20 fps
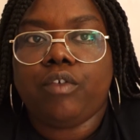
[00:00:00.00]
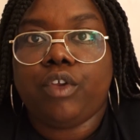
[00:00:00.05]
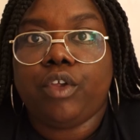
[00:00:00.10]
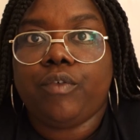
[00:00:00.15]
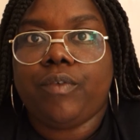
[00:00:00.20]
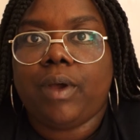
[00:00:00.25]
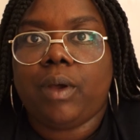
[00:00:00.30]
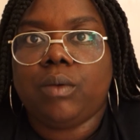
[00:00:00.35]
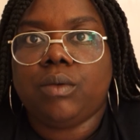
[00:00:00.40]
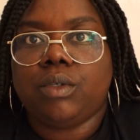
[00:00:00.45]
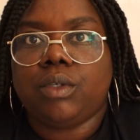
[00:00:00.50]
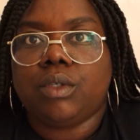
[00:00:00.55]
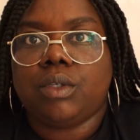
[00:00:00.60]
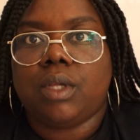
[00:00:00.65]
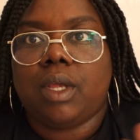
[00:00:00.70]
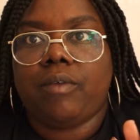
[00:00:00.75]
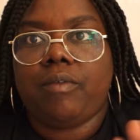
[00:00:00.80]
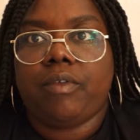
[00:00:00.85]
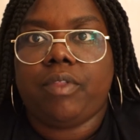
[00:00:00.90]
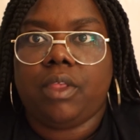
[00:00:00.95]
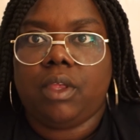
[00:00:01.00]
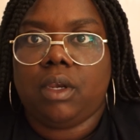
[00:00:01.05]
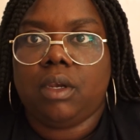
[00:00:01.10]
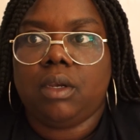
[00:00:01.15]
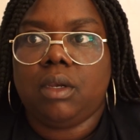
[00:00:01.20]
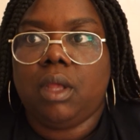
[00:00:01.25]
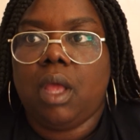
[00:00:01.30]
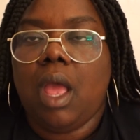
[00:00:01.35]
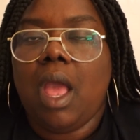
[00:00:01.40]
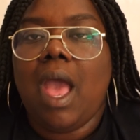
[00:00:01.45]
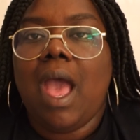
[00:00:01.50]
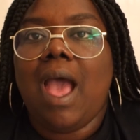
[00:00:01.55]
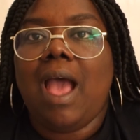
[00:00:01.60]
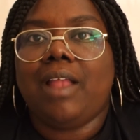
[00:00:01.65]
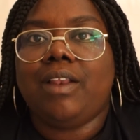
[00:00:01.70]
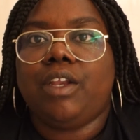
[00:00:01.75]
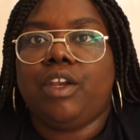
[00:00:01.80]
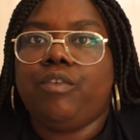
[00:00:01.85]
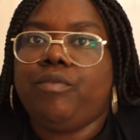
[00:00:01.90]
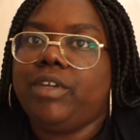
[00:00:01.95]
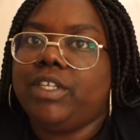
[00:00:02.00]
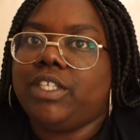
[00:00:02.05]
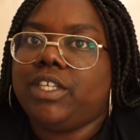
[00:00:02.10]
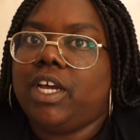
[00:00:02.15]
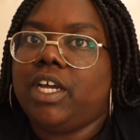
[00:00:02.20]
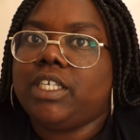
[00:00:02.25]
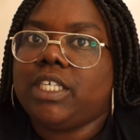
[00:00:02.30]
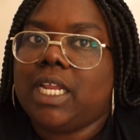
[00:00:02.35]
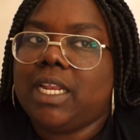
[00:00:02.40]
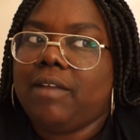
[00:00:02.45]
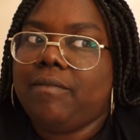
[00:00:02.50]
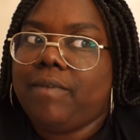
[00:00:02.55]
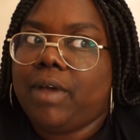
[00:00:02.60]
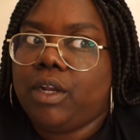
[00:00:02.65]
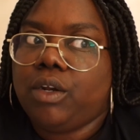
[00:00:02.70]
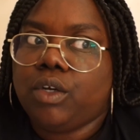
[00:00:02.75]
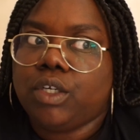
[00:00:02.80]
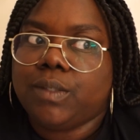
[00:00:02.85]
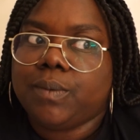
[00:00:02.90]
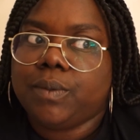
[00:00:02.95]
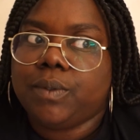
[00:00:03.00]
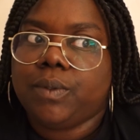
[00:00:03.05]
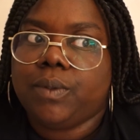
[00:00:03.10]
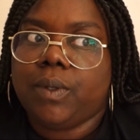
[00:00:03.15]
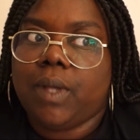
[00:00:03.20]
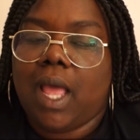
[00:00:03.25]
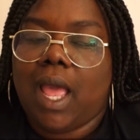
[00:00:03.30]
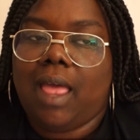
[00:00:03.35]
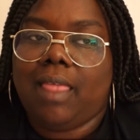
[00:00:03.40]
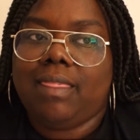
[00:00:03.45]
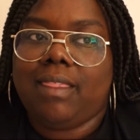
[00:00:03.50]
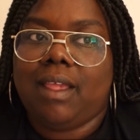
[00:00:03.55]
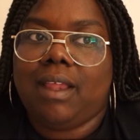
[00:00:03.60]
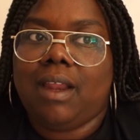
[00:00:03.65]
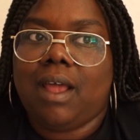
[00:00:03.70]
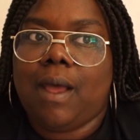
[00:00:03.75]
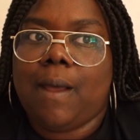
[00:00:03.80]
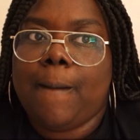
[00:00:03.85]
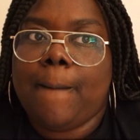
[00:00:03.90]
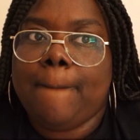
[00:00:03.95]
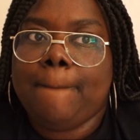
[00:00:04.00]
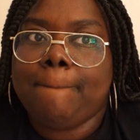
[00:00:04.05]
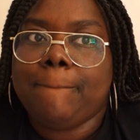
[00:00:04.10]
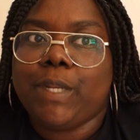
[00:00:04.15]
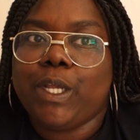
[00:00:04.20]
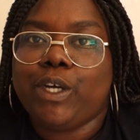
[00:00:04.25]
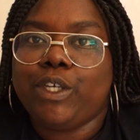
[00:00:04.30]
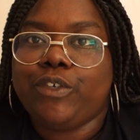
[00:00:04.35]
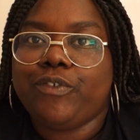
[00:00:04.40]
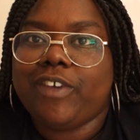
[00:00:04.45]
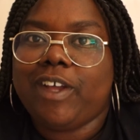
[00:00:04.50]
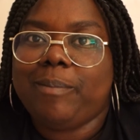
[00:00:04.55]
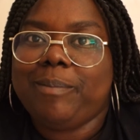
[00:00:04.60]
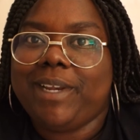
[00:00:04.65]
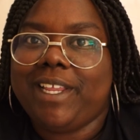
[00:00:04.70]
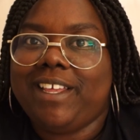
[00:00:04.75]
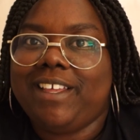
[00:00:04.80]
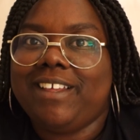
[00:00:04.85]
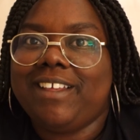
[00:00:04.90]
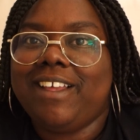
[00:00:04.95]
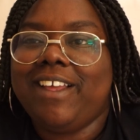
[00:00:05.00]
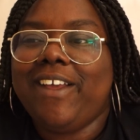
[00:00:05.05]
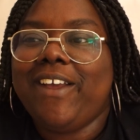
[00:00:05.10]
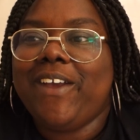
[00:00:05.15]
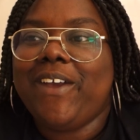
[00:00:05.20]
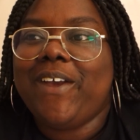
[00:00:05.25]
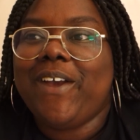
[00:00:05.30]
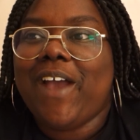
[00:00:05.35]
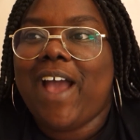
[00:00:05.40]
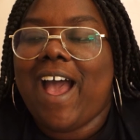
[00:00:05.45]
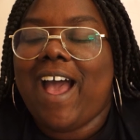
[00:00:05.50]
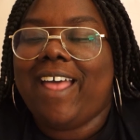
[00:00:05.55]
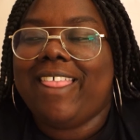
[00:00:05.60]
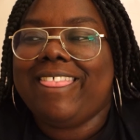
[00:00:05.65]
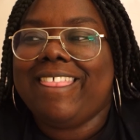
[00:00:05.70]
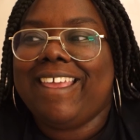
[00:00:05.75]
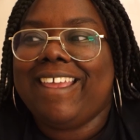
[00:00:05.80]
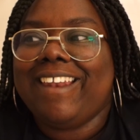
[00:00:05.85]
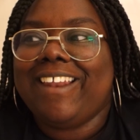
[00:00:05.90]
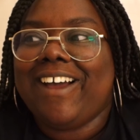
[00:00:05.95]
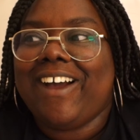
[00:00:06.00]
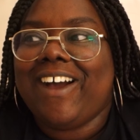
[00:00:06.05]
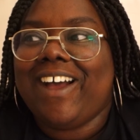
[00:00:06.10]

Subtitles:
found everything and done research and then found a hospital and then told your family, and then